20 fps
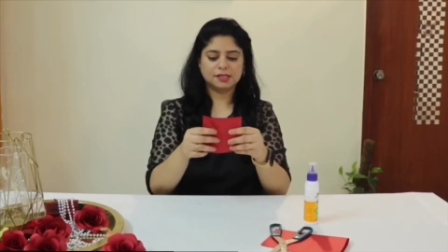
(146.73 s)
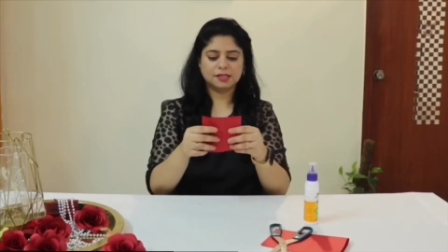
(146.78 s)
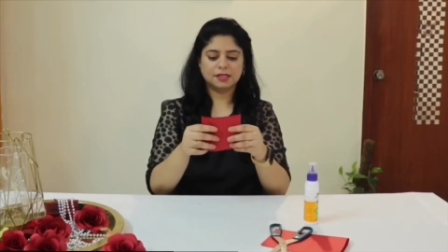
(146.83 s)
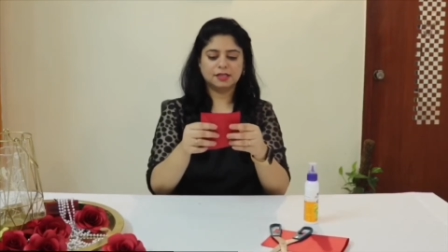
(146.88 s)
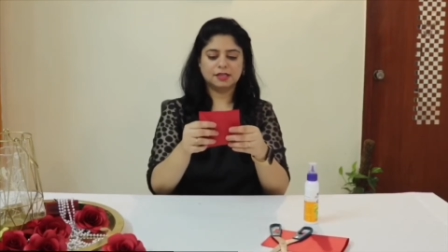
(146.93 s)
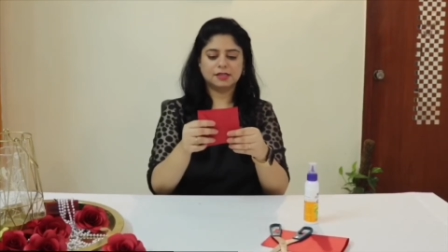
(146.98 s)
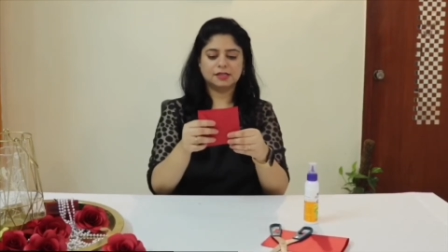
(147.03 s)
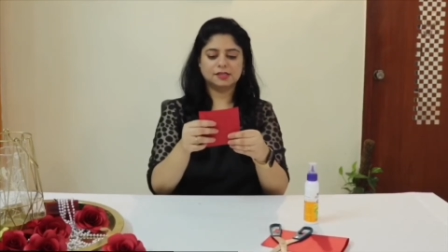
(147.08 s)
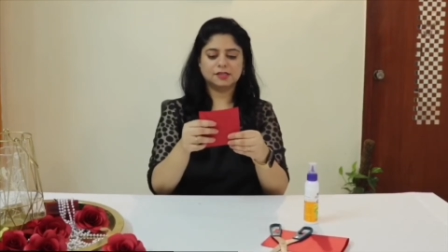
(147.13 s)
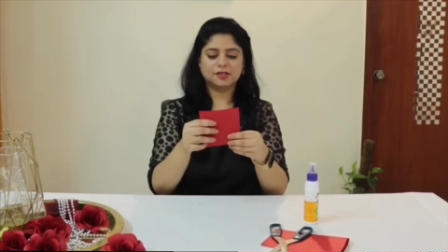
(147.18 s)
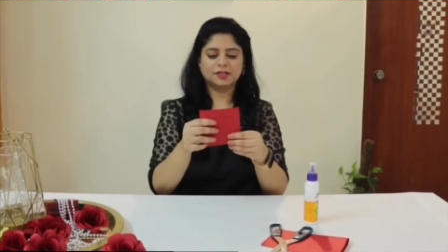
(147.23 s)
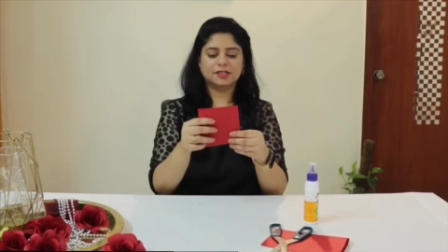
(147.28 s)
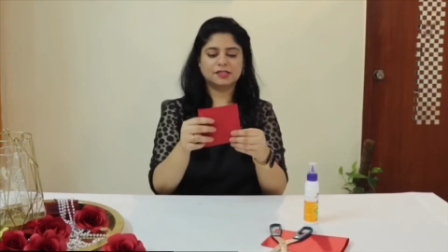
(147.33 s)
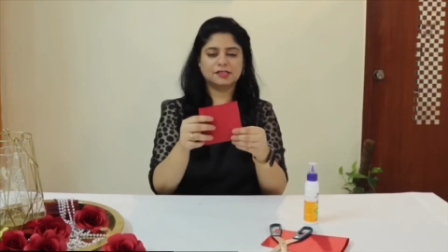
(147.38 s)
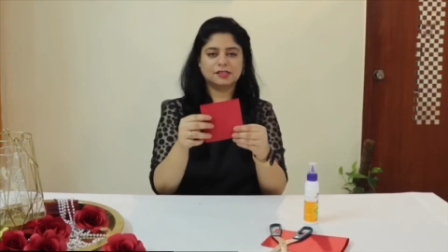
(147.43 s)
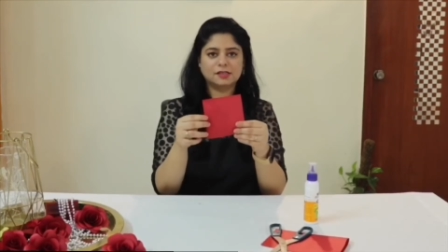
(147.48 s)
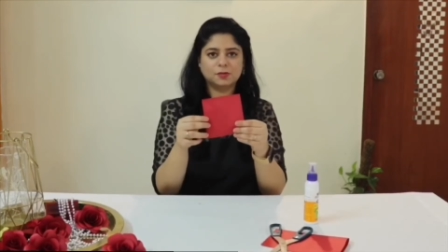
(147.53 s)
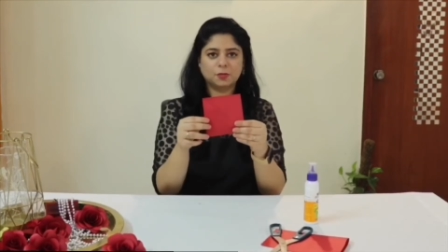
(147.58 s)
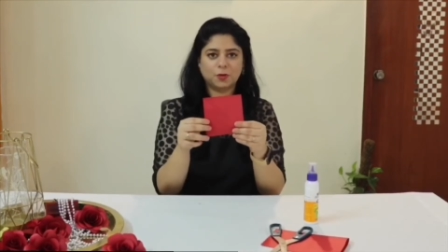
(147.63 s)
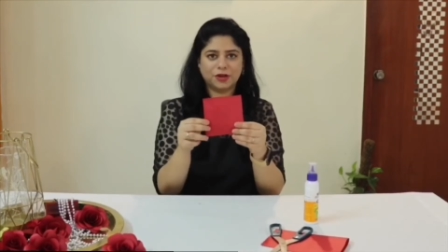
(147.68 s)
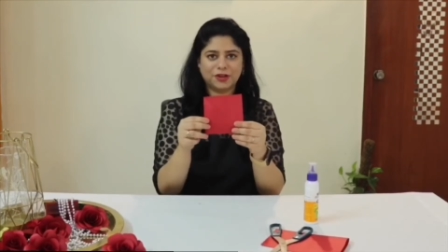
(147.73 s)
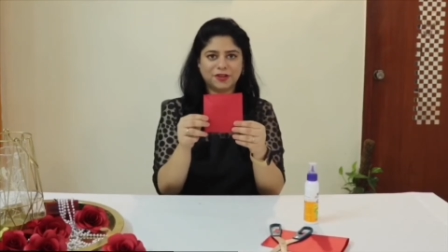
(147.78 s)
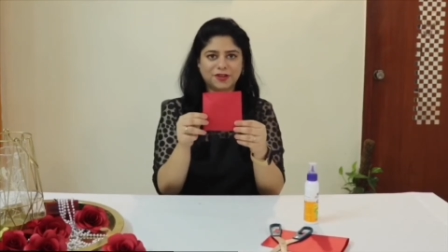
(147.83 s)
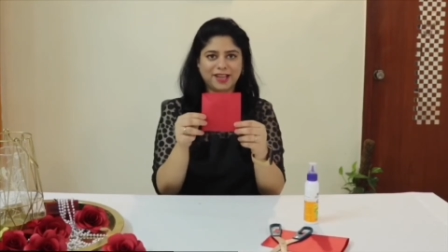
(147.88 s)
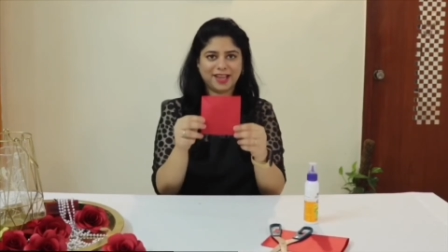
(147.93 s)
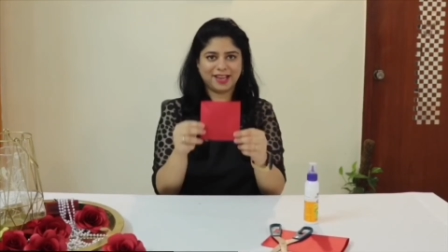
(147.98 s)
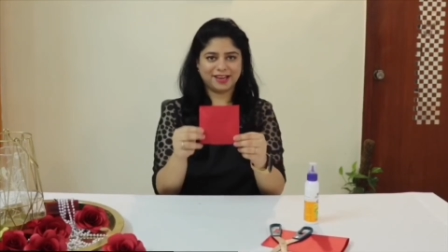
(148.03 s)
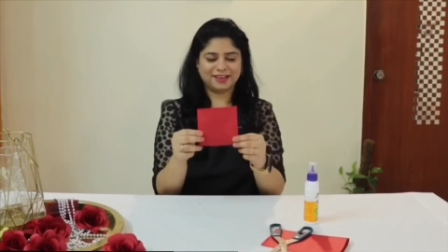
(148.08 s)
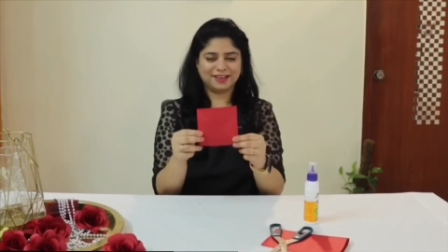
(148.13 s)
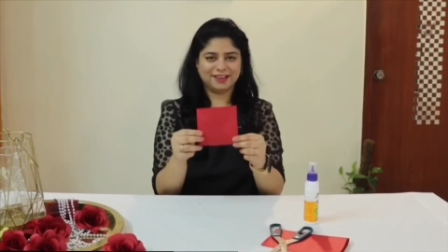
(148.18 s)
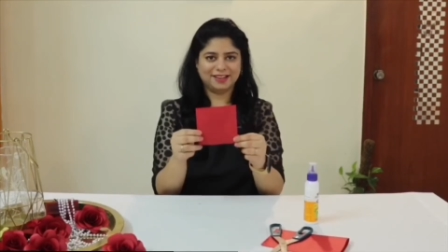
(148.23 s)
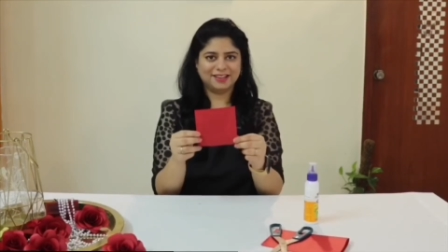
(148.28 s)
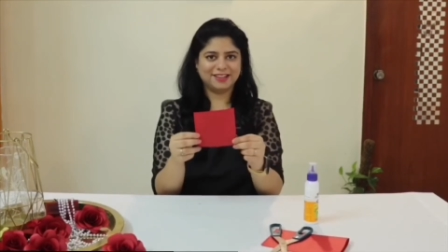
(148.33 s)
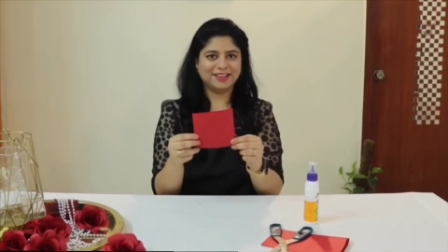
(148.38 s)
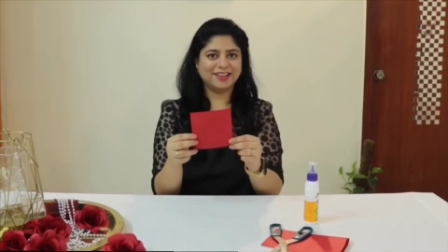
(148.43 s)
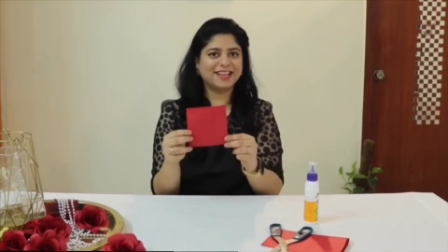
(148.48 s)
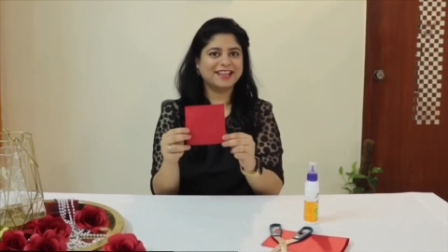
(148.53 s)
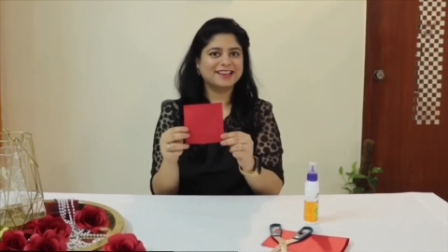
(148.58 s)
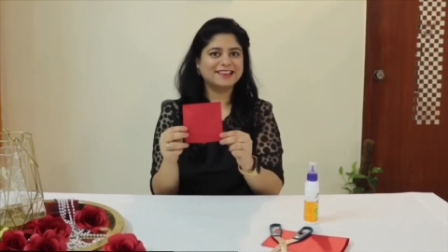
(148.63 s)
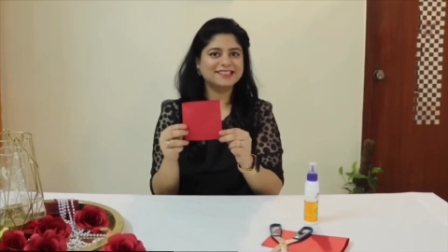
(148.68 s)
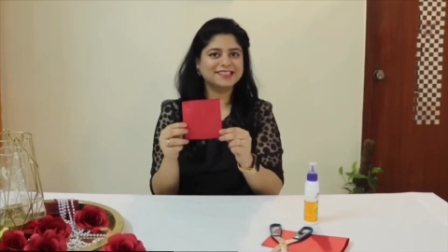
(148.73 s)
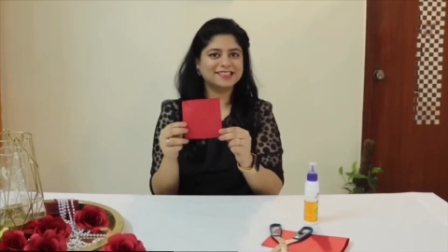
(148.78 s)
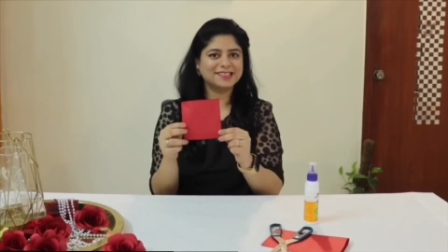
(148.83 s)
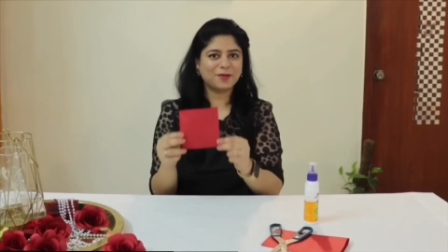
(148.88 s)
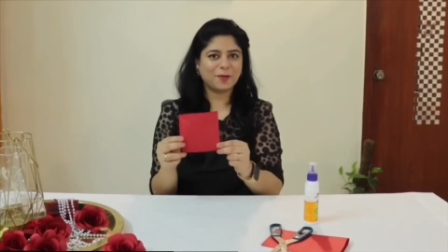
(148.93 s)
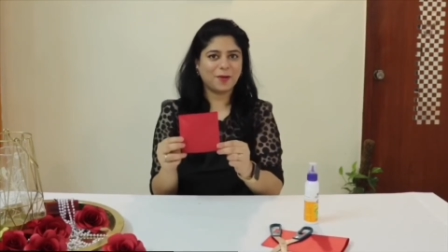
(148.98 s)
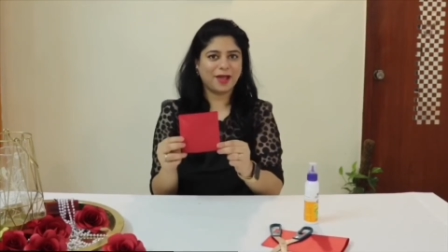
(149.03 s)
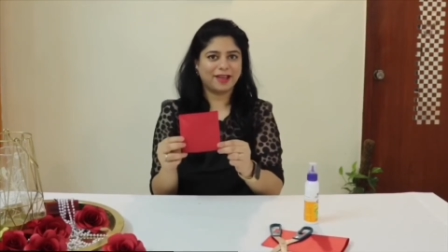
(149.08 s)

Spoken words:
So this is what you get. You'll get a square.